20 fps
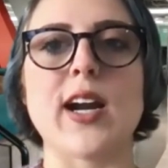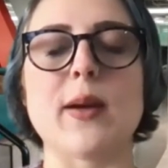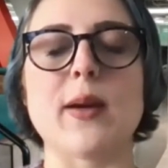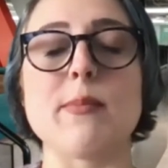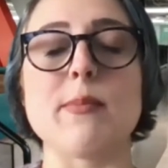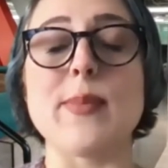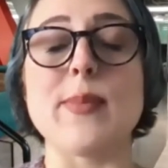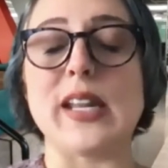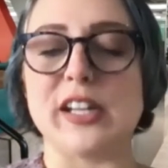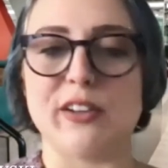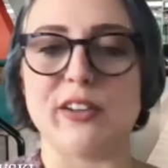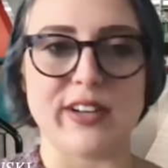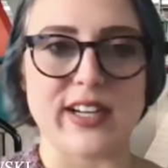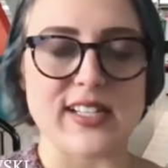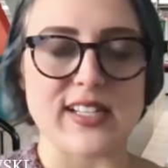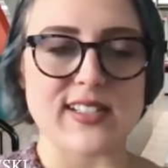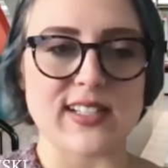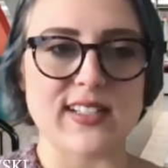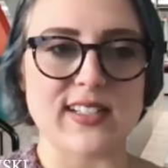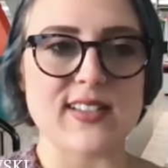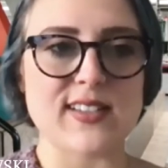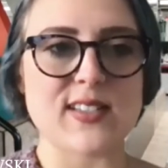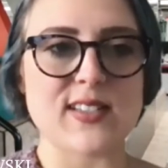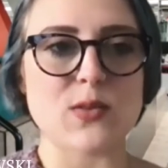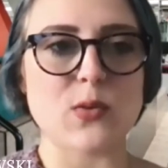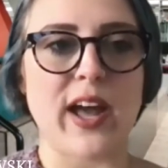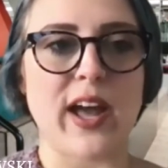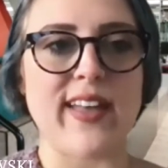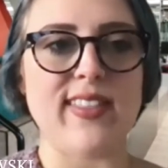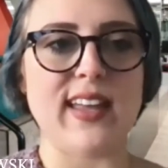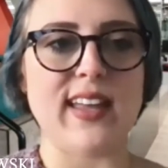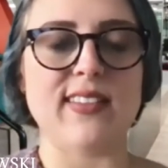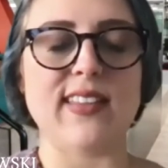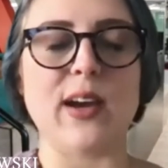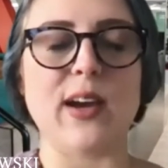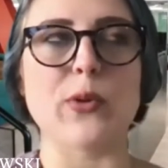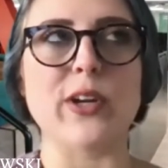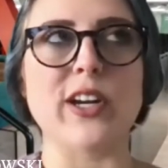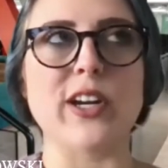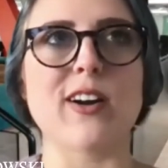many reasons. I think
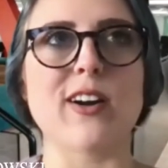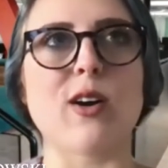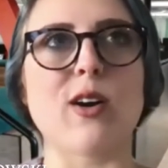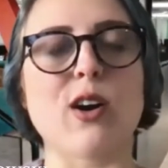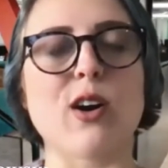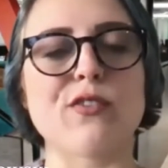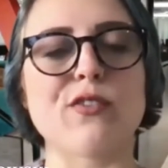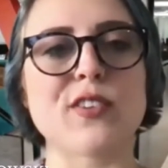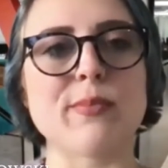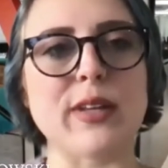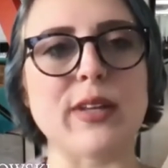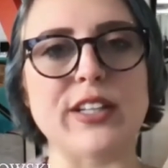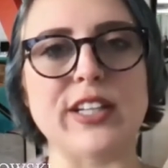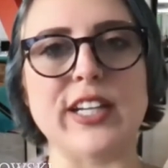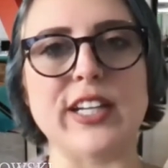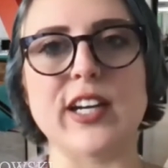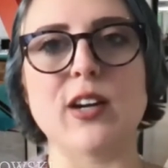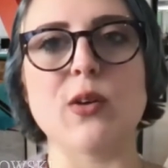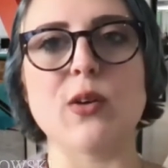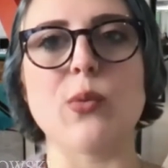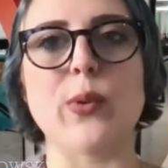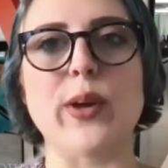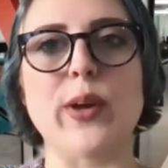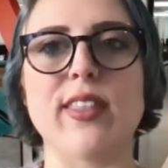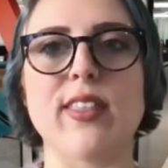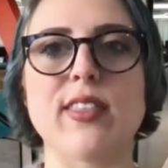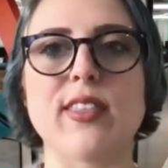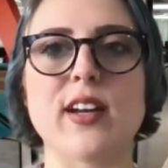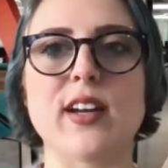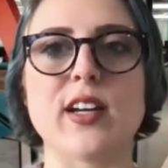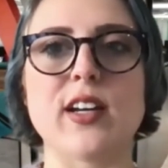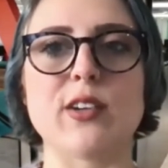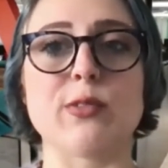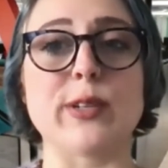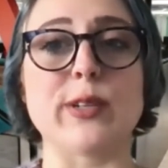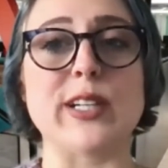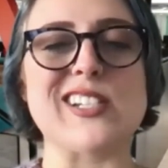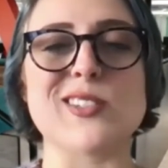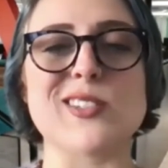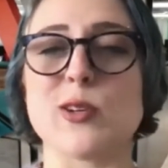that we are all familiar with the
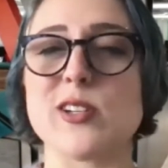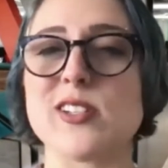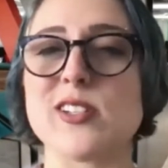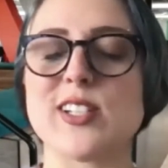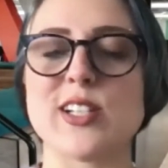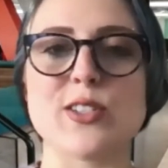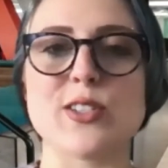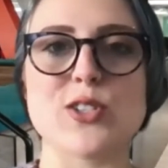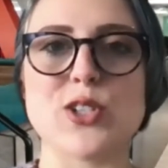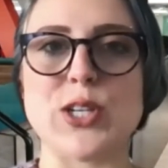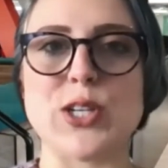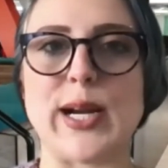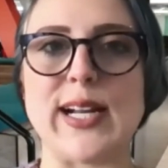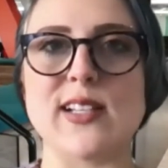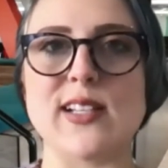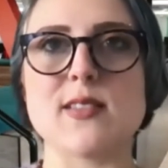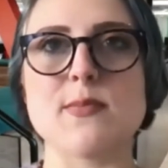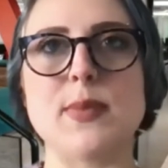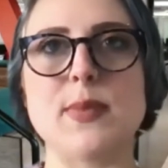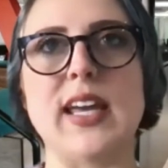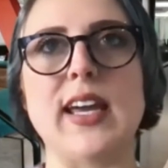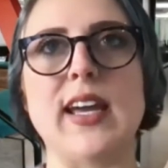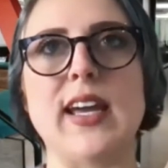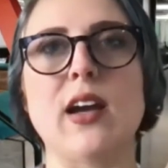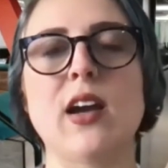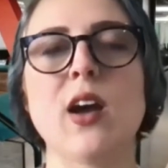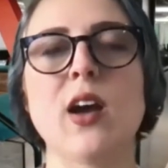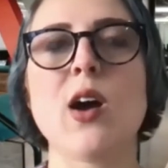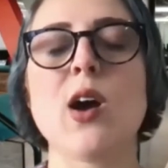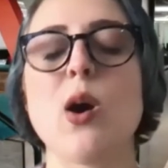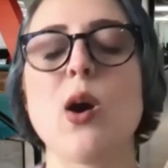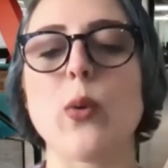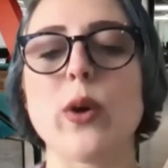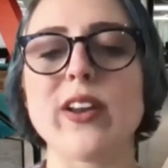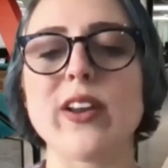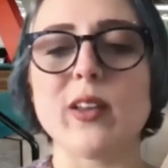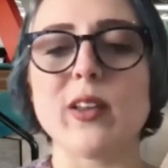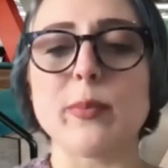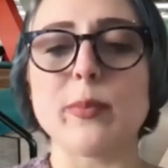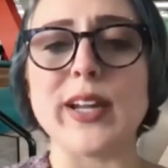resource constraints being
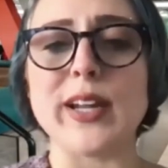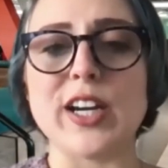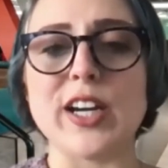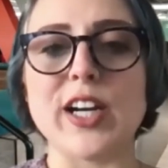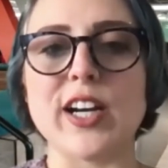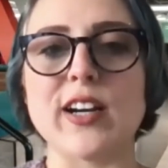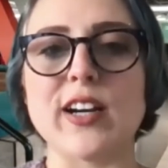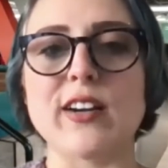one of the bigger